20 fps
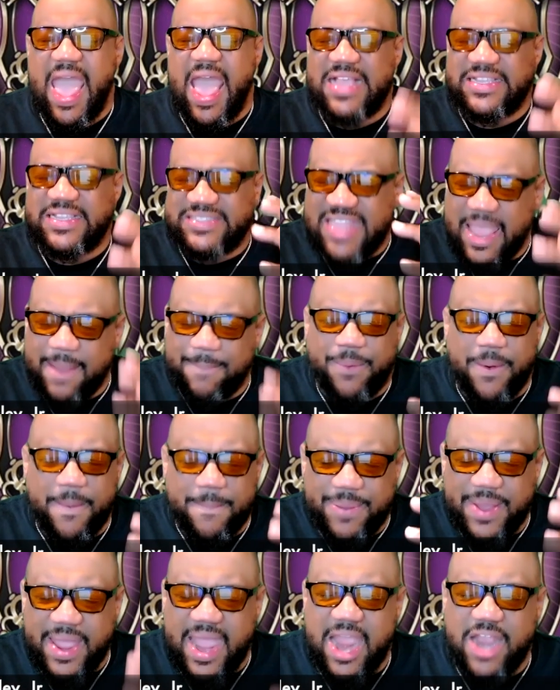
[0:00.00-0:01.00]
as they
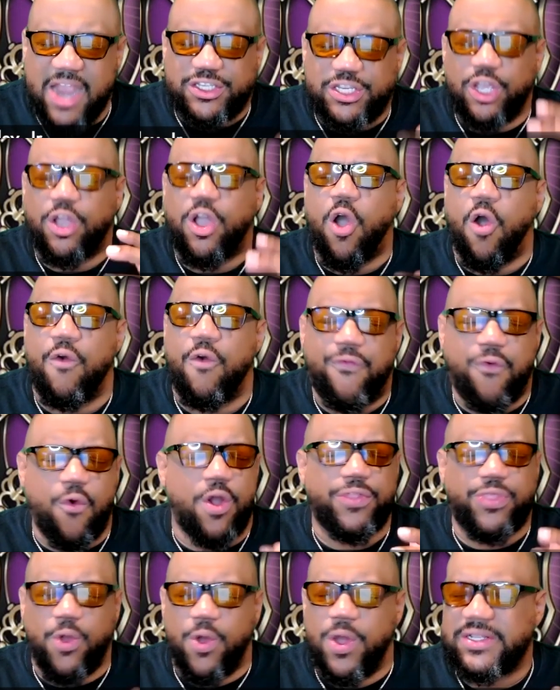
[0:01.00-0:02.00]
prepare to go
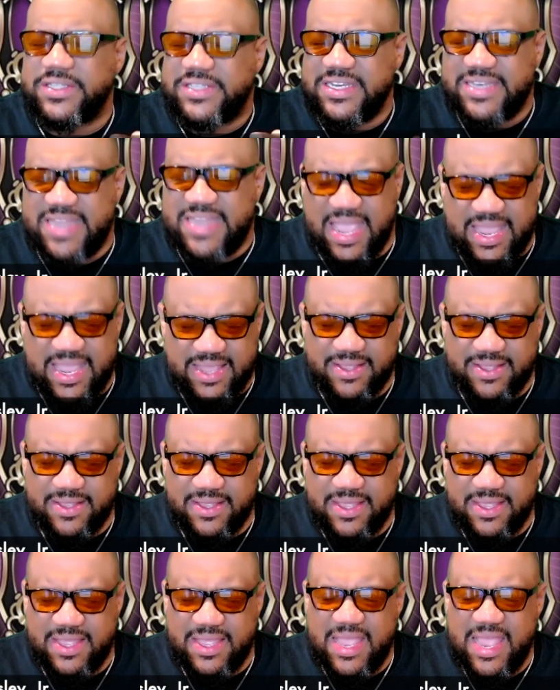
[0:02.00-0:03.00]
forth on today.
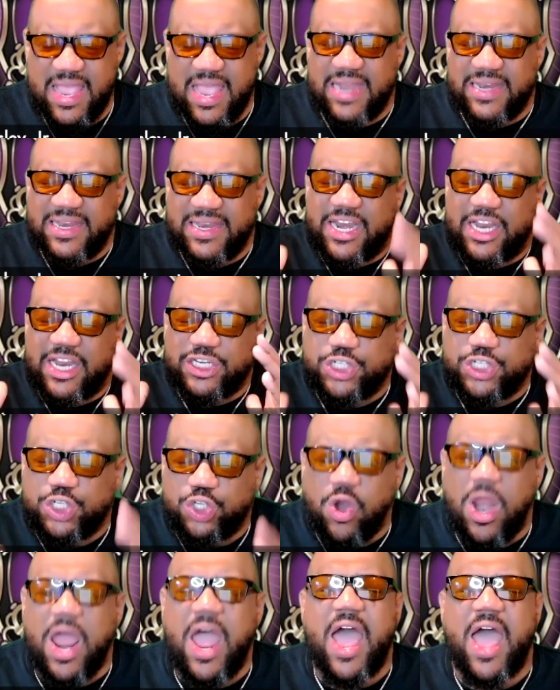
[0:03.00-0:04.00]
Let us
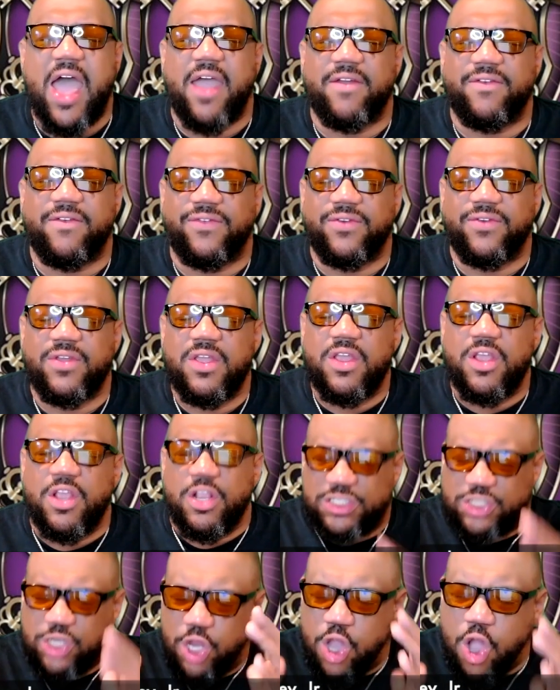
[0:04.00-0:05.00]
strive
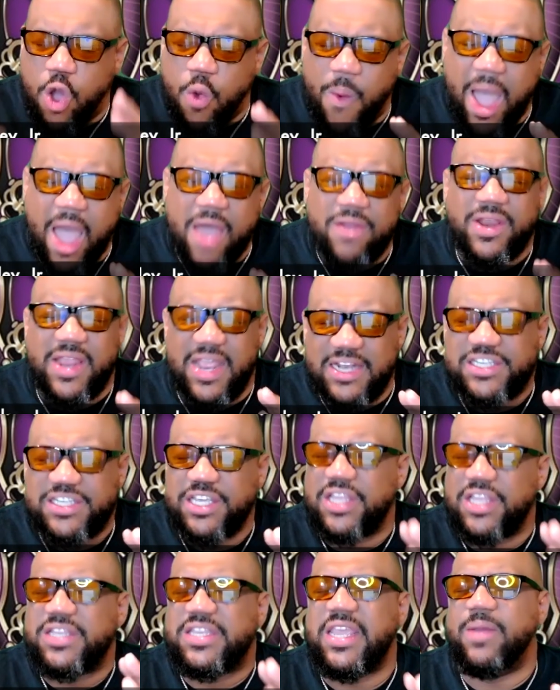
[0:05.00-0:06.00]
to go out
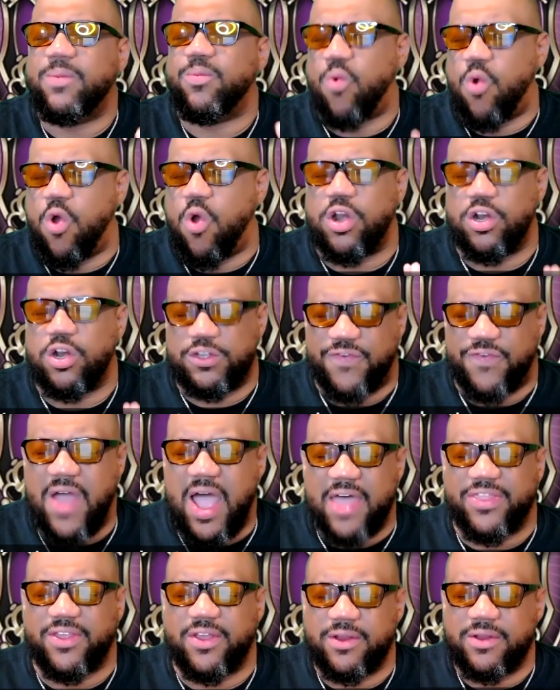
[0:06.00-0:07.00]
into the deep waters,
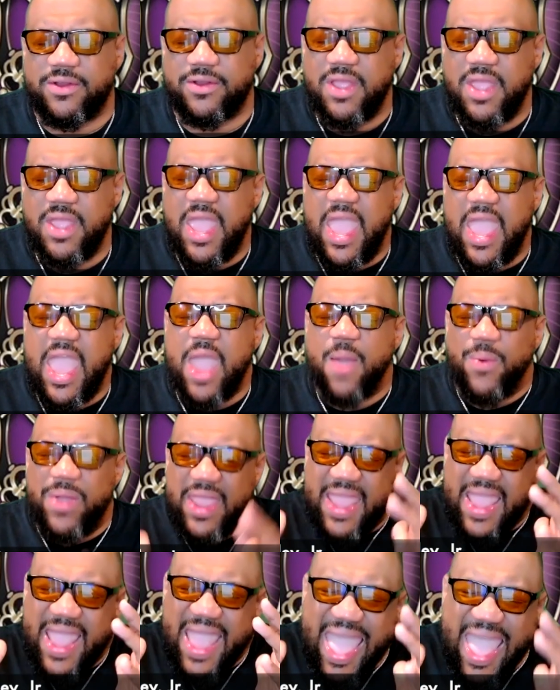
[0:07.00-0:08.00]
Father. And
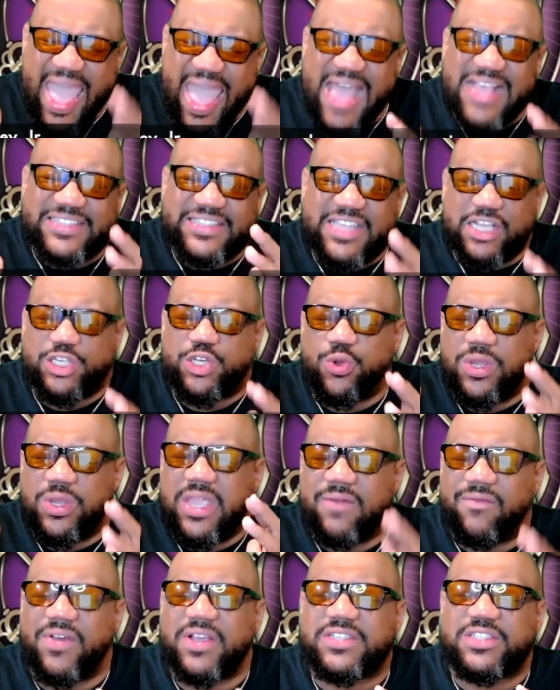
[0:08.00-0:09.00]
we ask that you
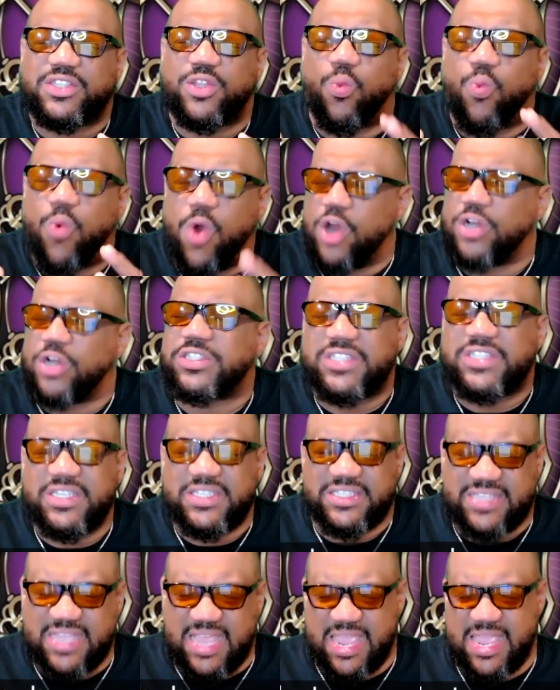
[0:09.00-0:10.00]
give us the words to
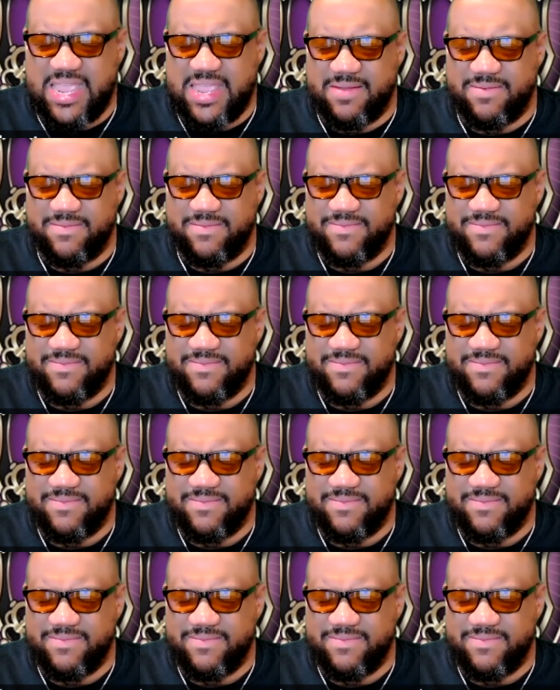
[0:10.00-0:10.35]
say